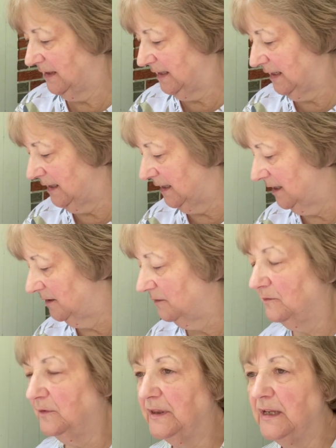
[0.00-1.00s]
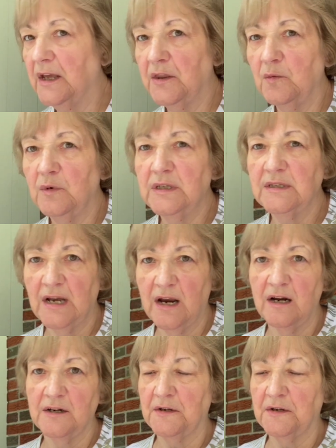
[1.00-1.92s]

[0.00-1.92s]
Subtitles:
than what the other ones are.